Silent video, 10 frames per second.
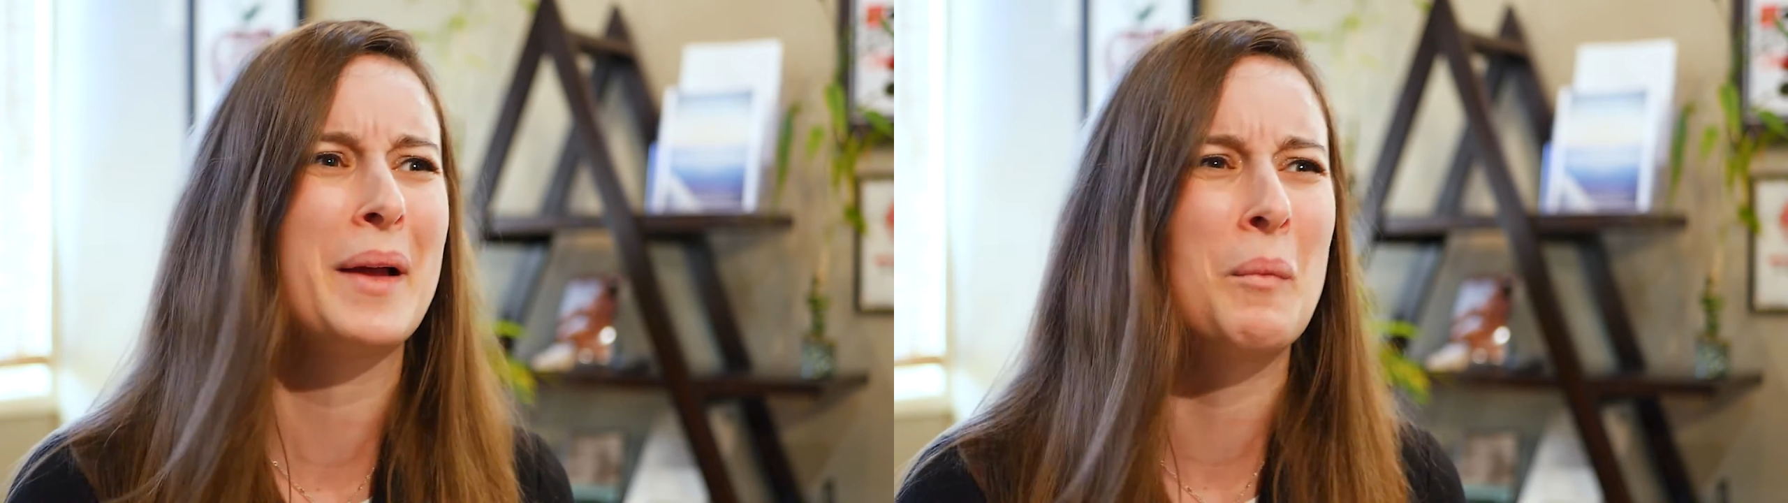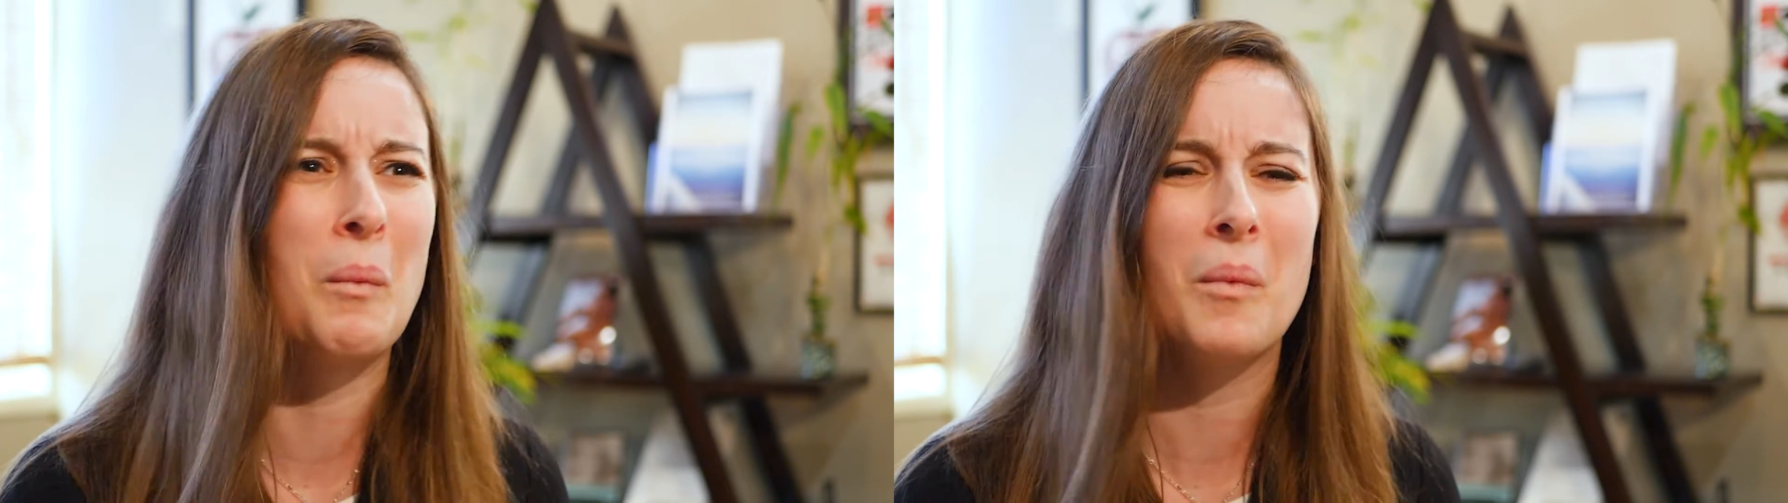
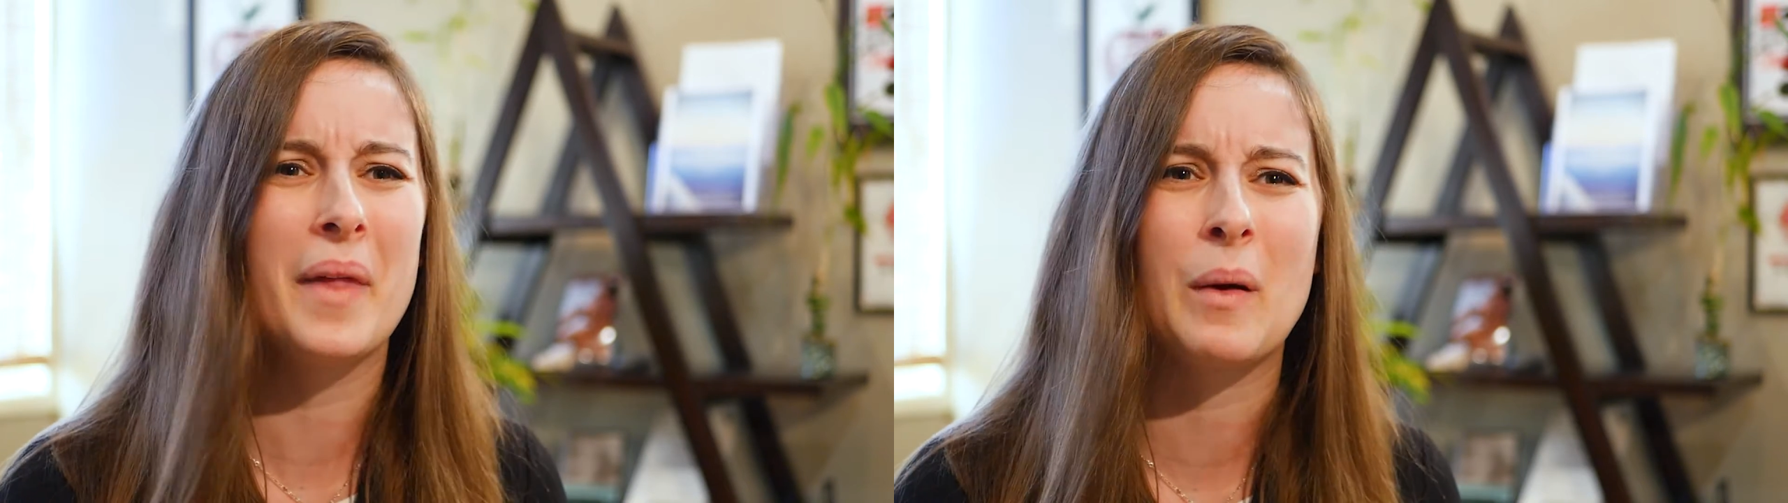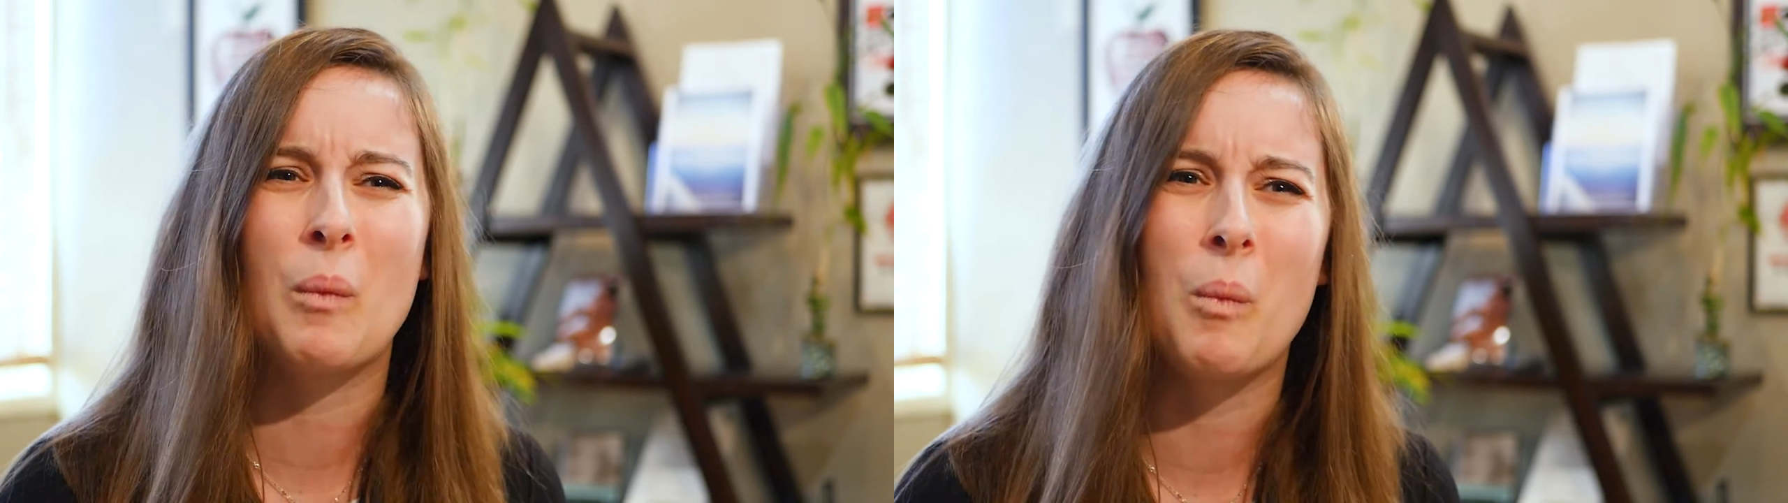Like
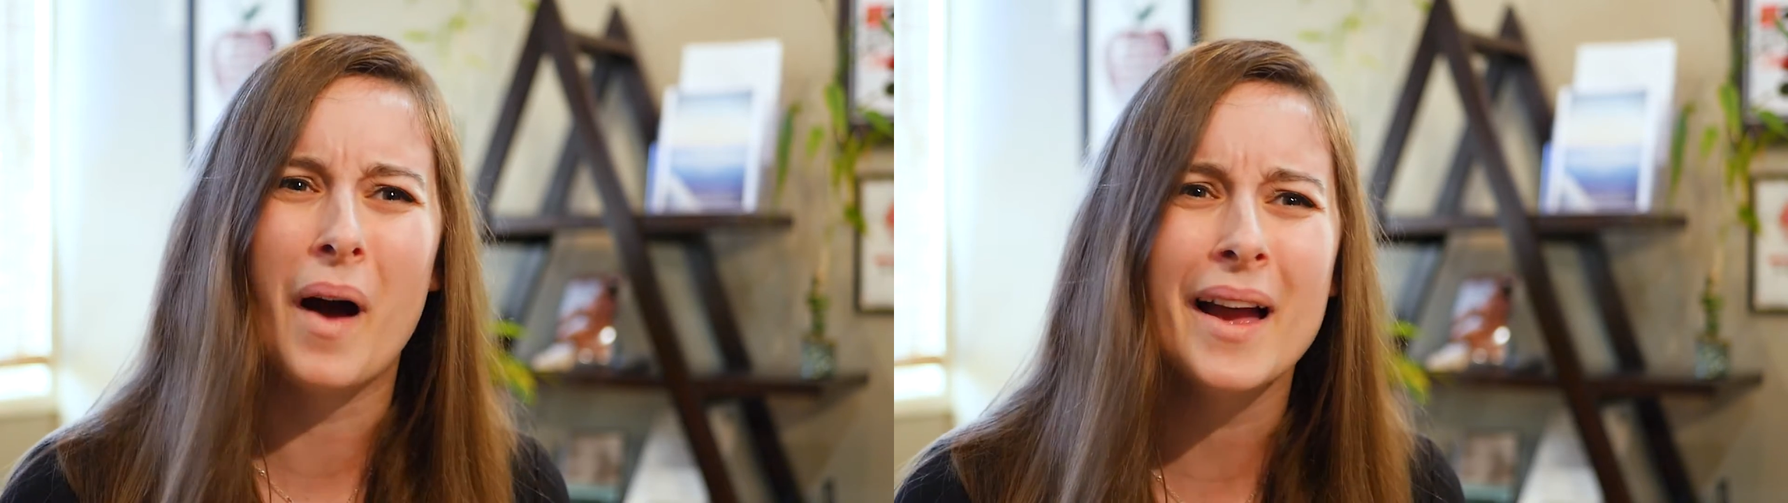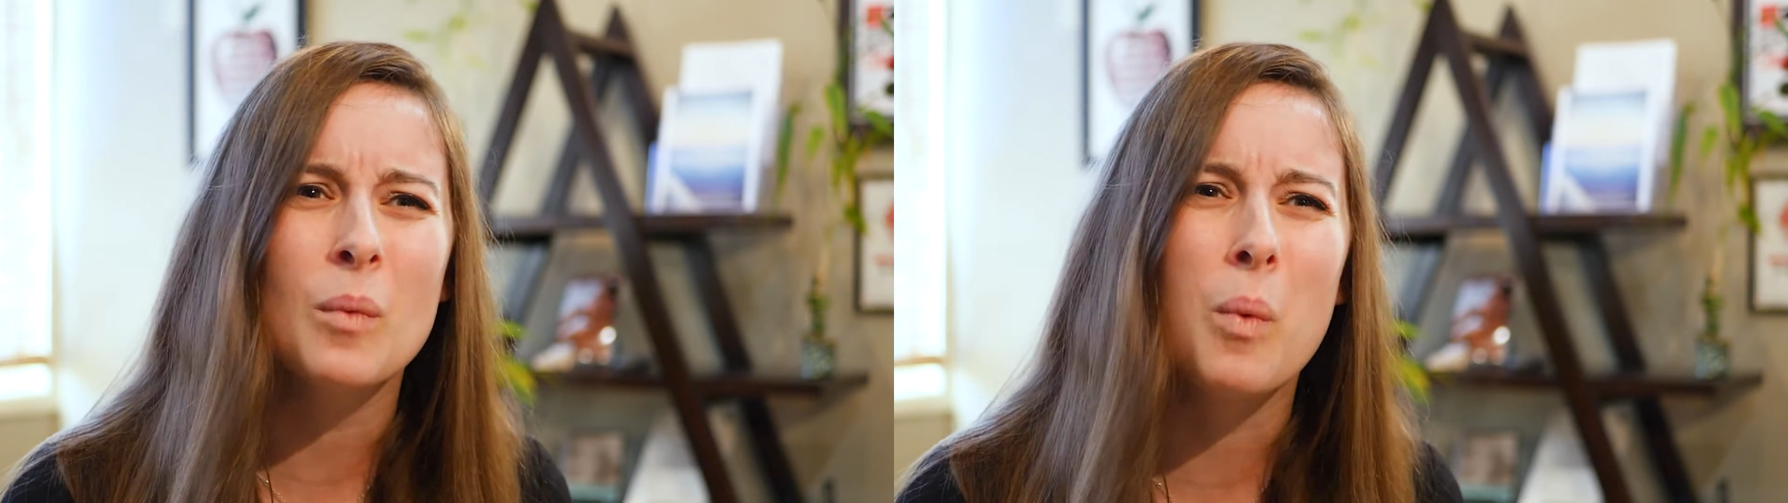
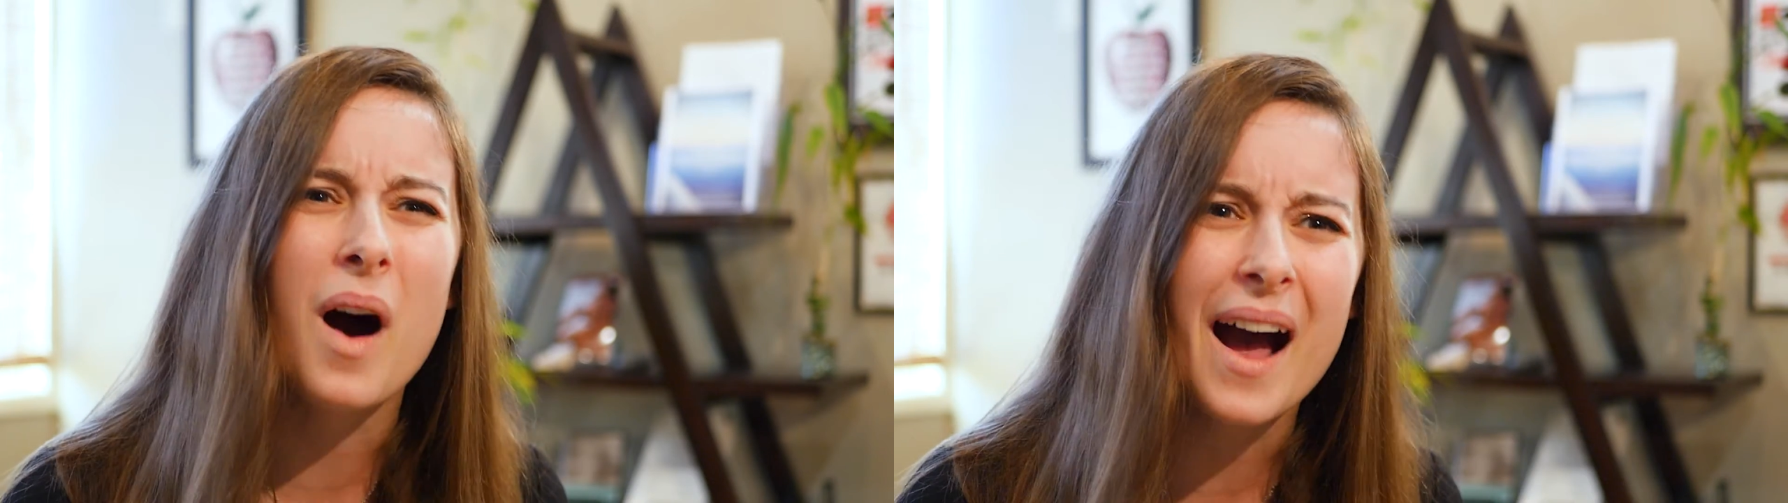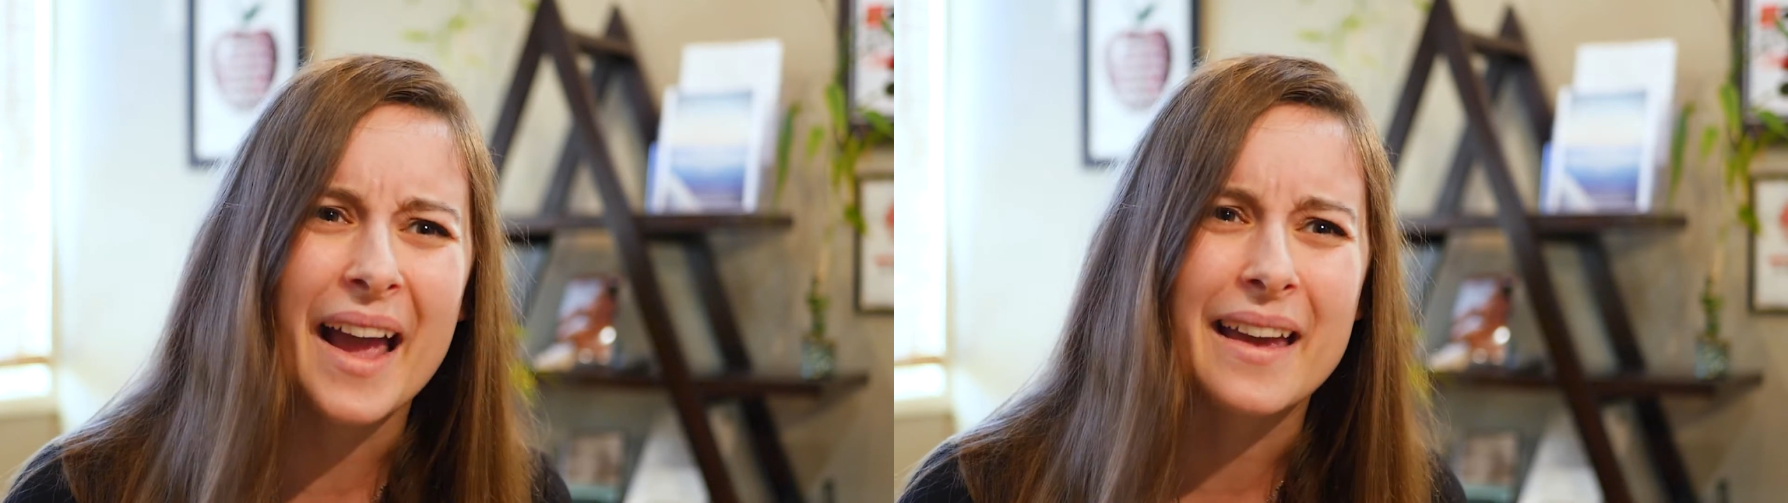what?
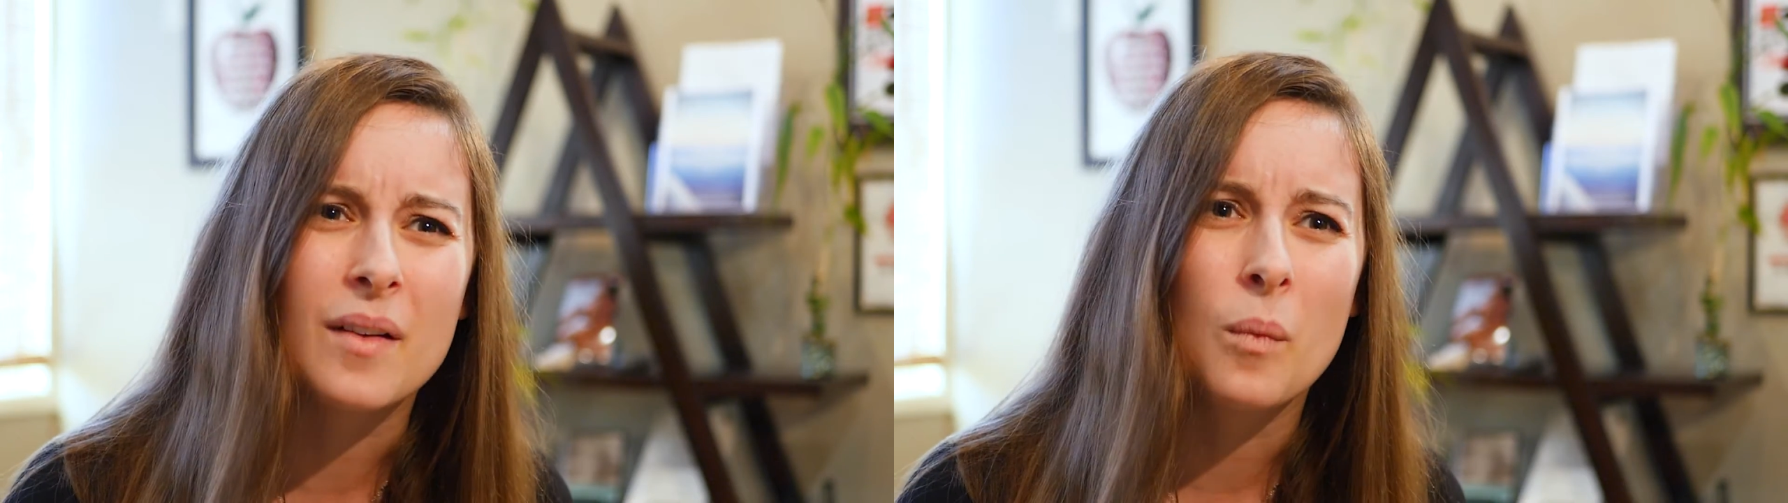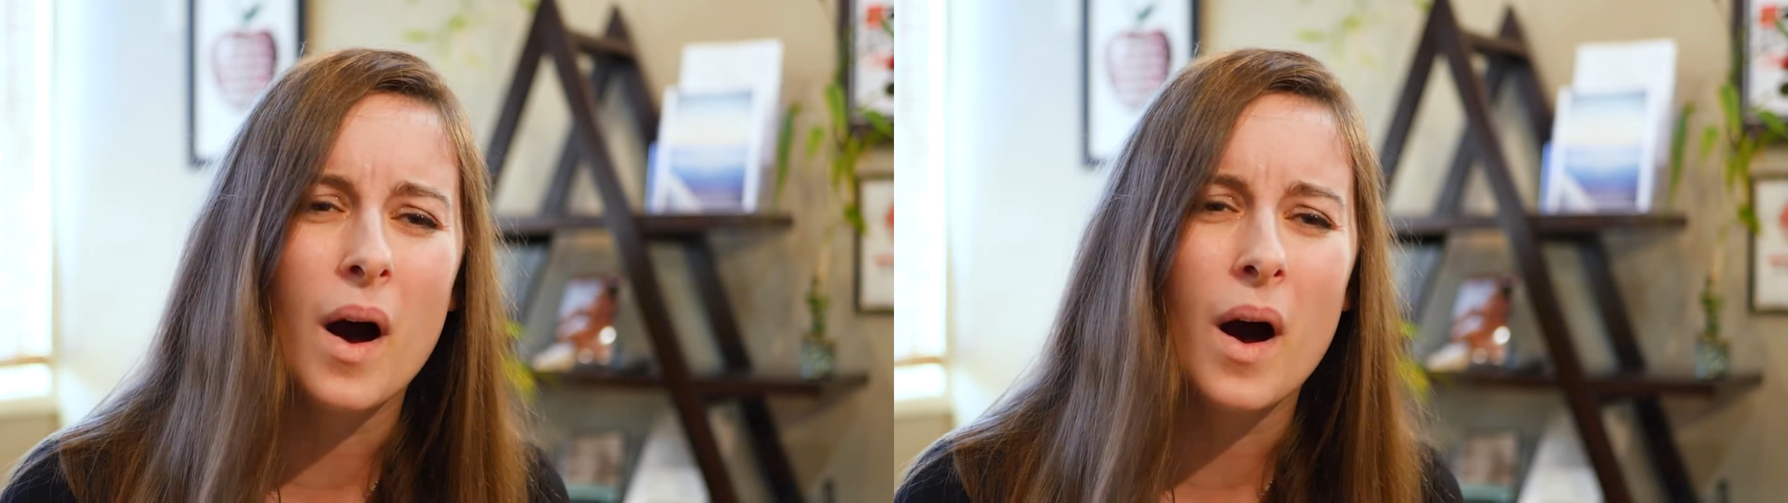Why?